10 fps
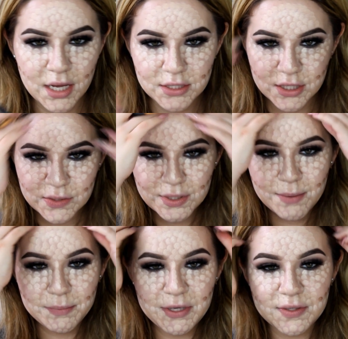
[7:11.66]
So this one
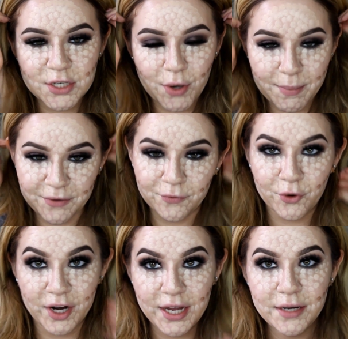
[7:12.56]
I'm going to be using around my
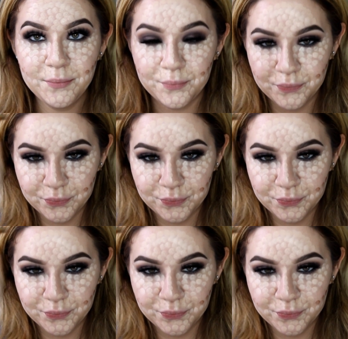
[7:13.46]
forehead.